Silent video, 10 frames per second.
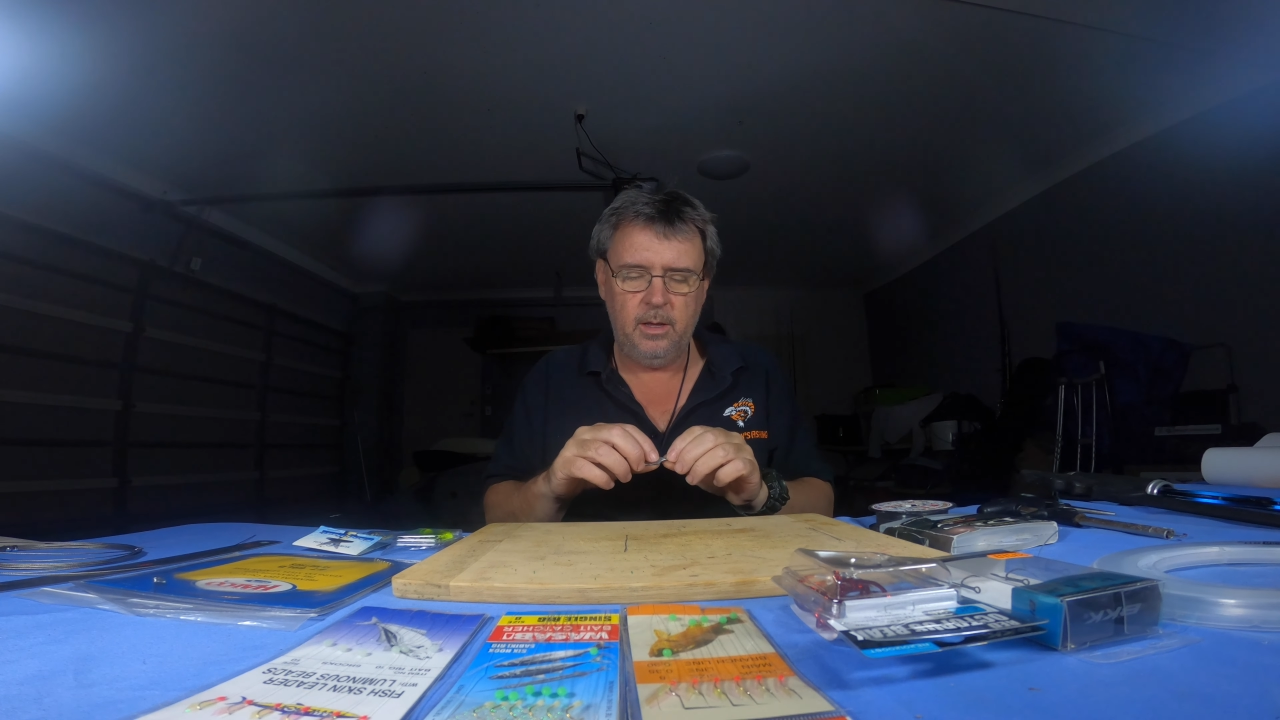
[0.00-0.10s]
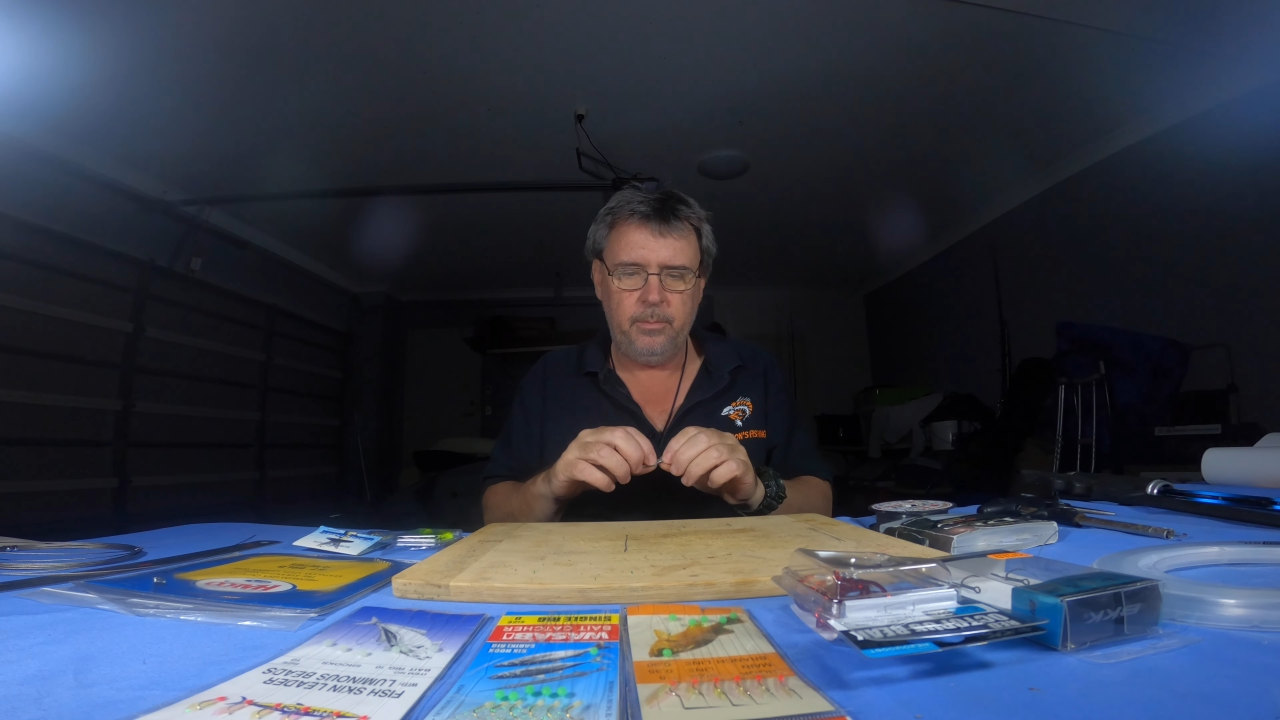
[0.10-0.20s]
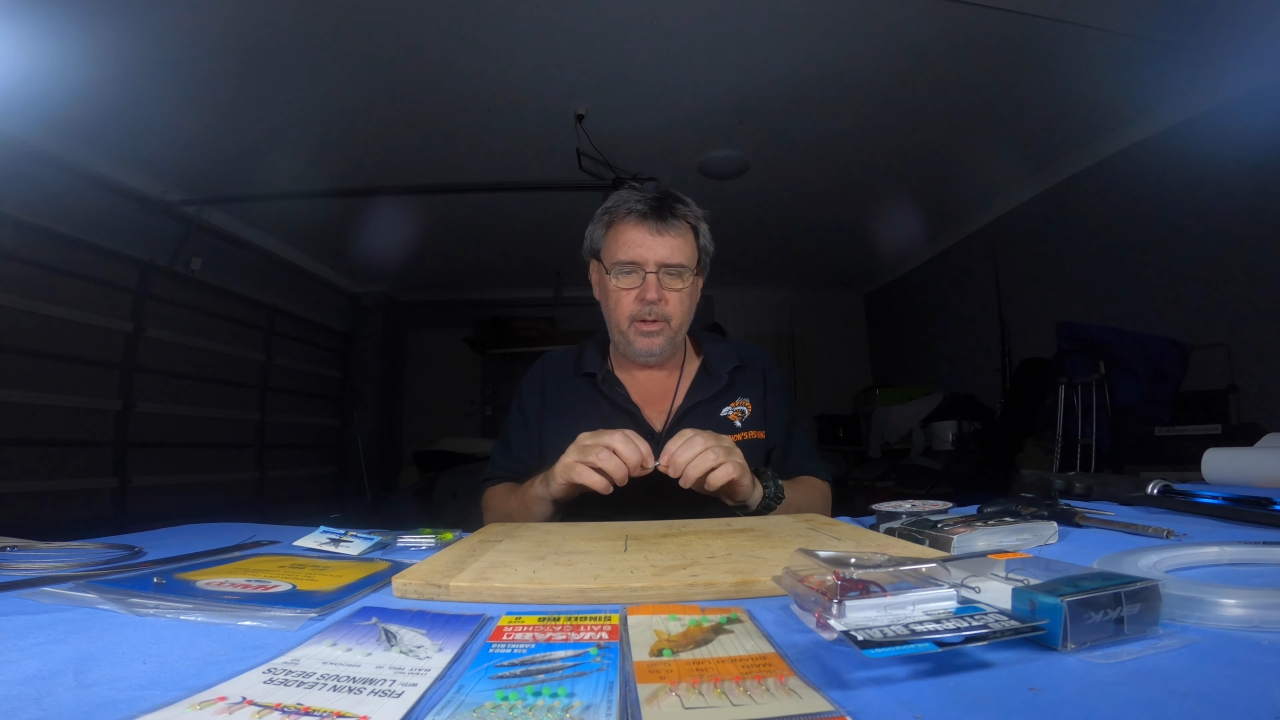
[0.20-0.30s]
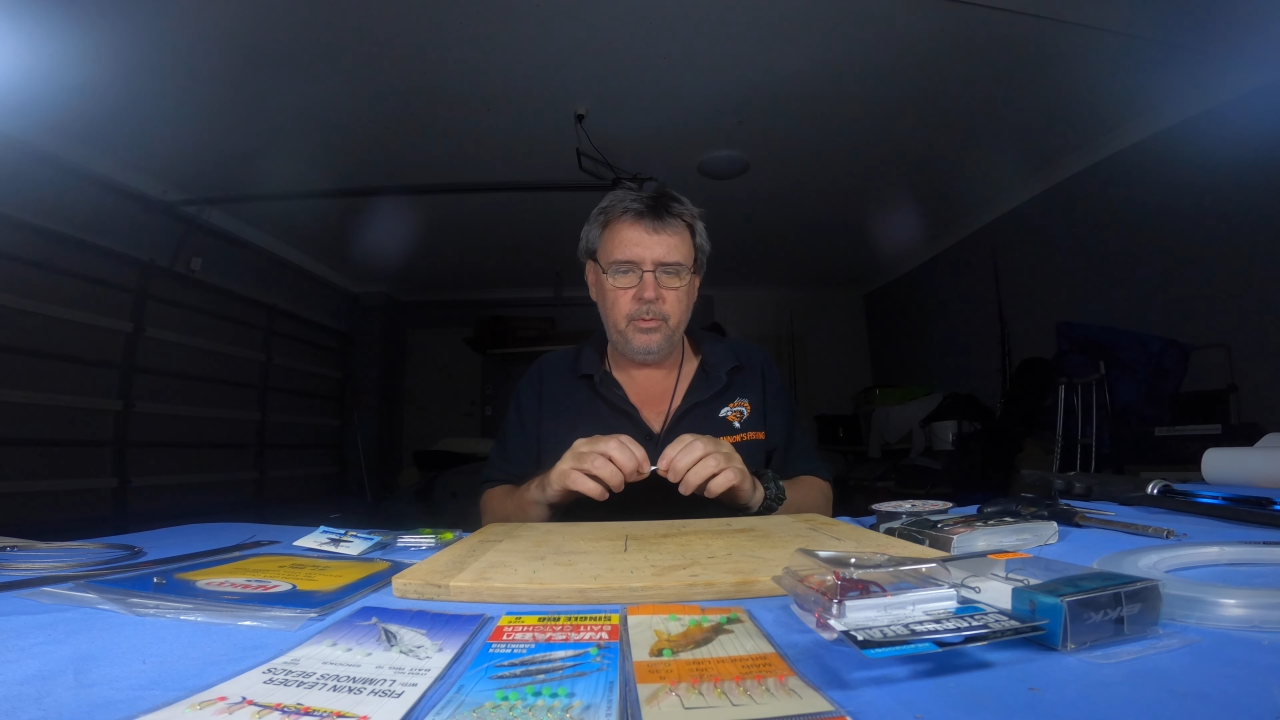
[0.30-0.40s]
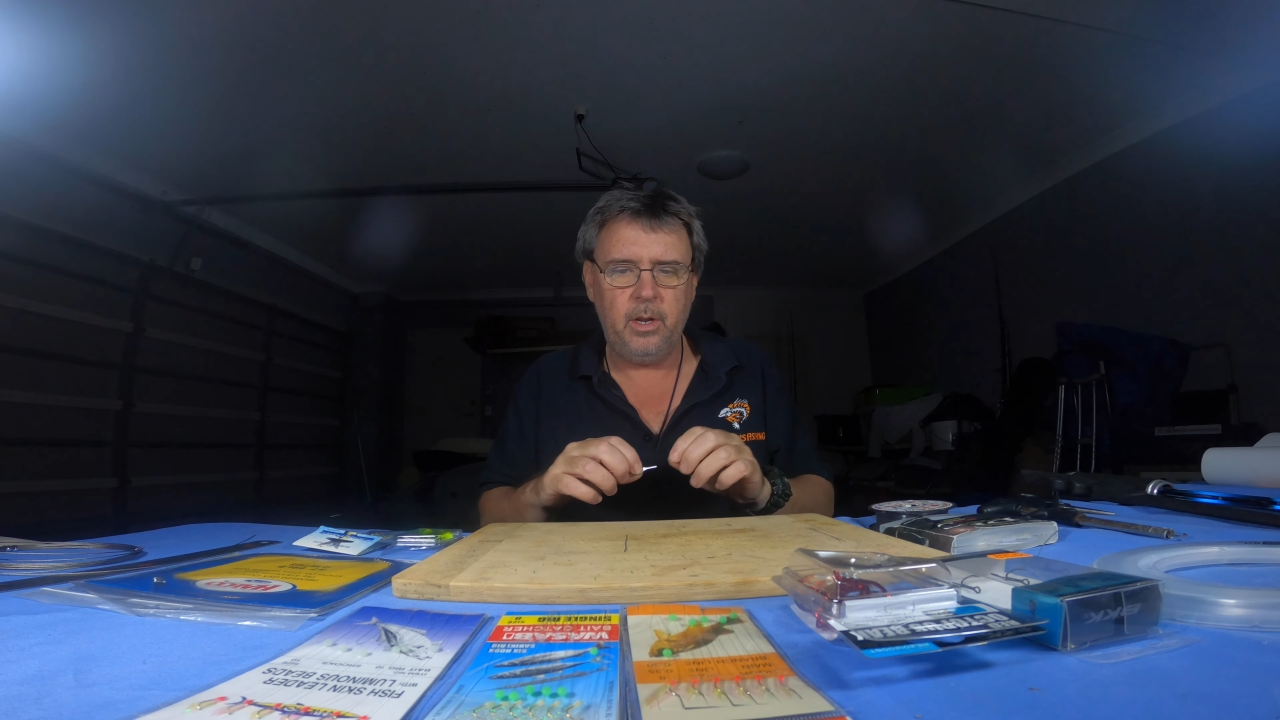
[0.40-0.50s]

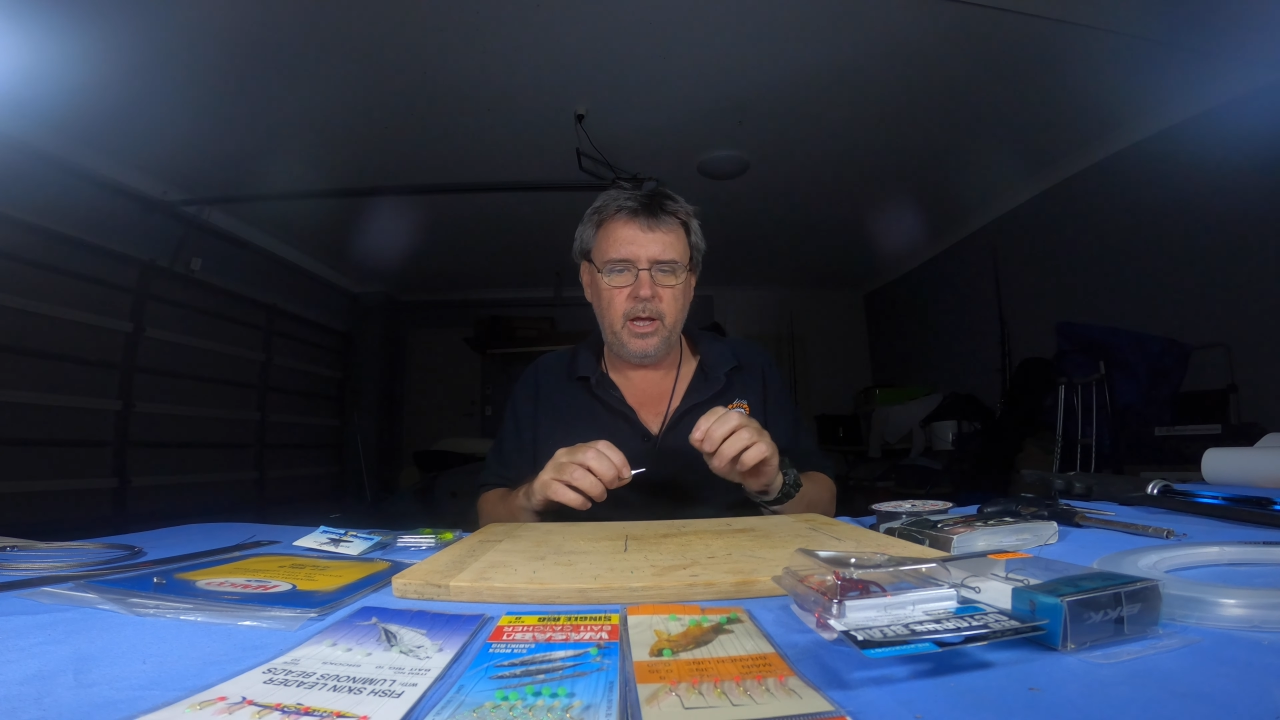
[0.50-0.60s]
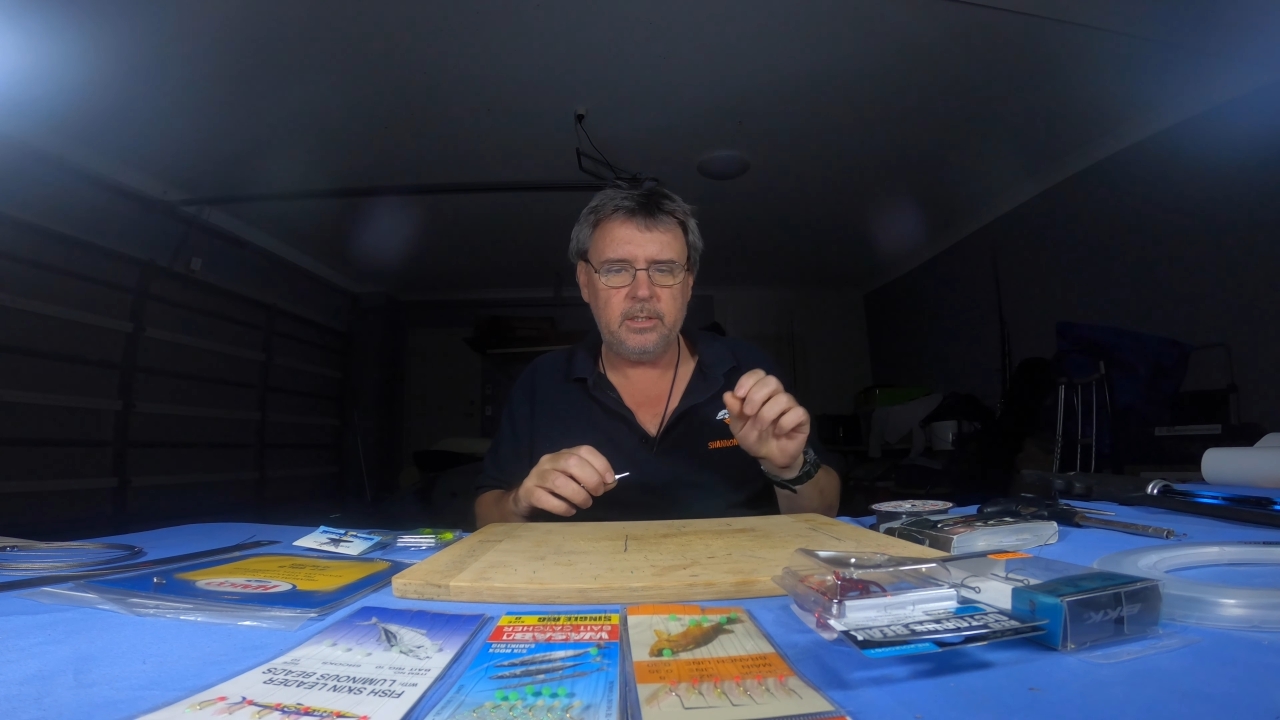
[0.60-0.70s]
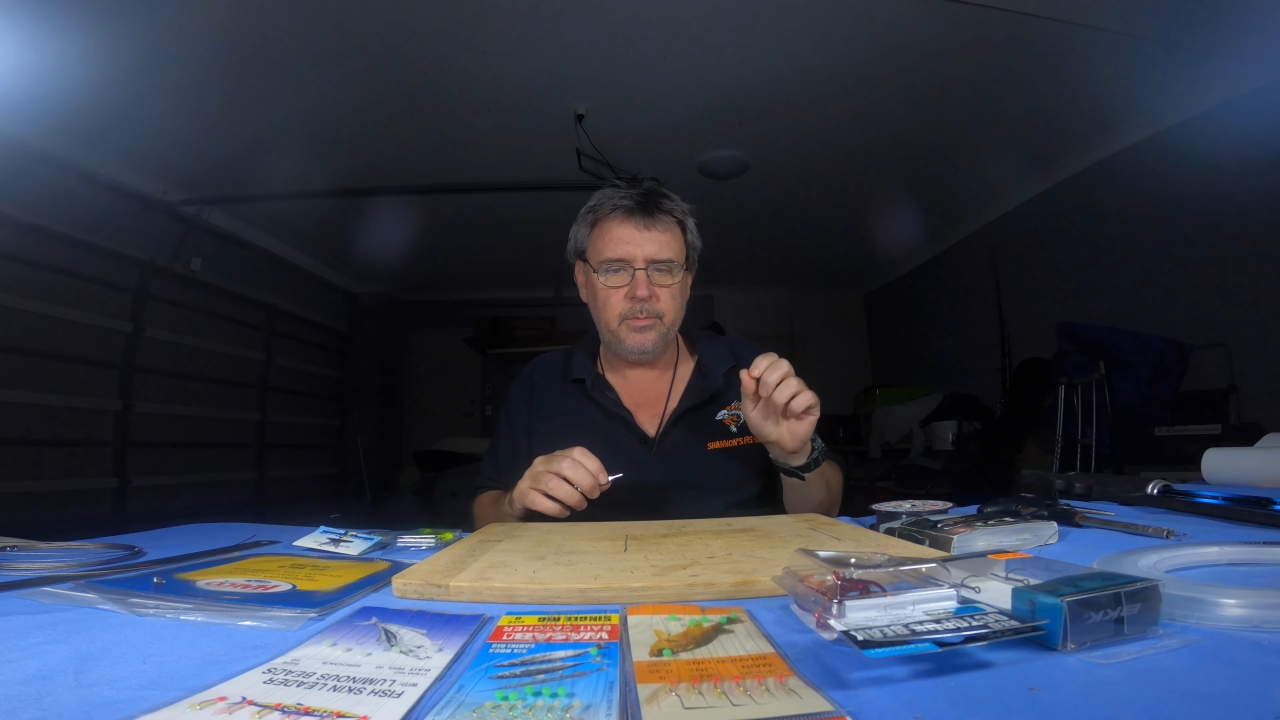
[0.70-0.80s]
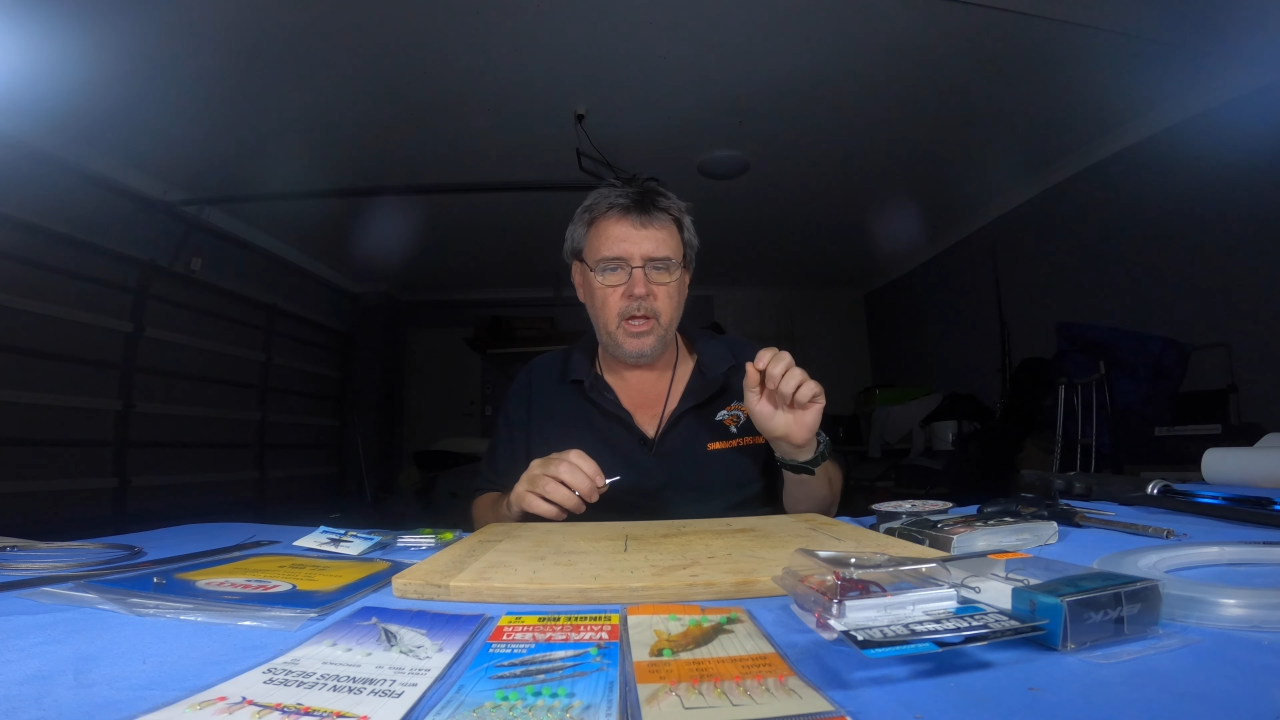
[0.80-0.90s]
People ask